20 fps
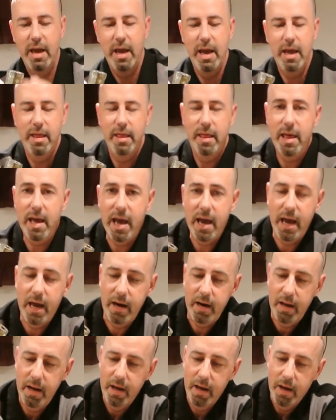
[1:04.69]
and
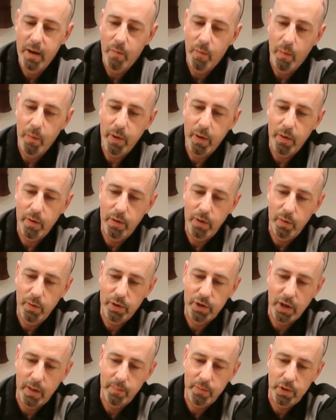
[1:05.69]
then what we're going to do
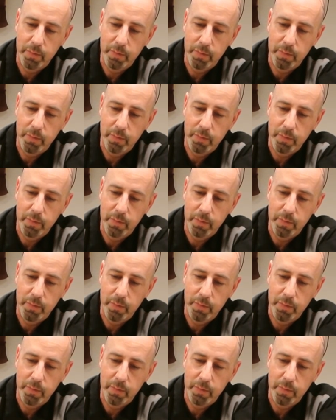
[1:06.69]
is something